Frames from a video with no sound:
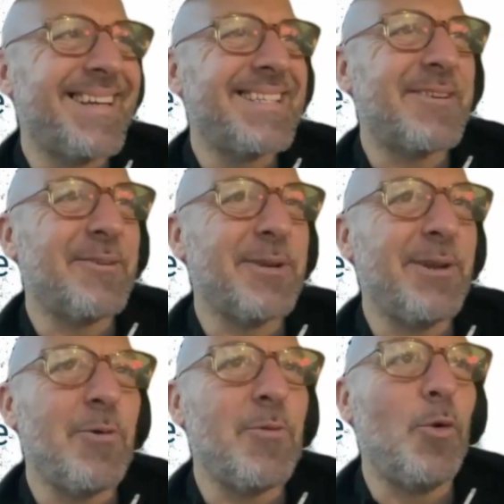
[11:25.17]
It's called a
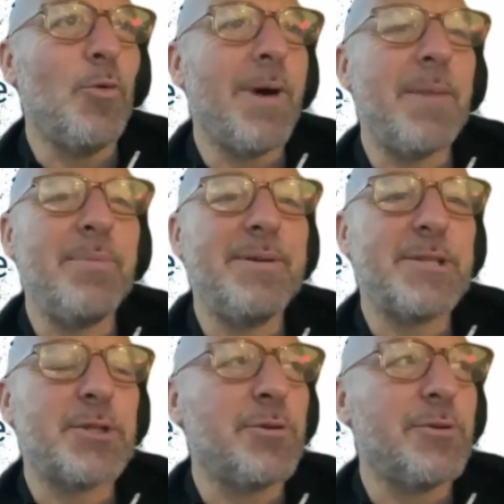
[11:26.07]
long warm-up
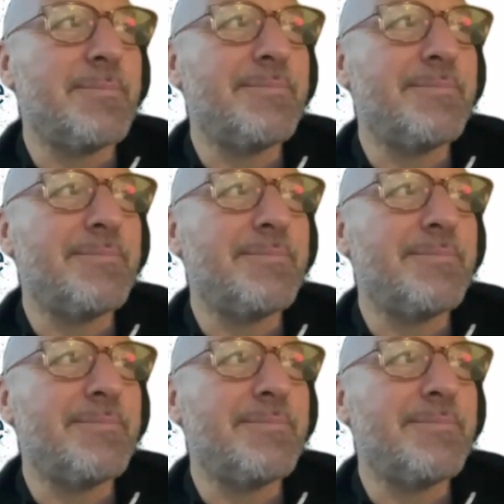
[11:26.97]
for sure.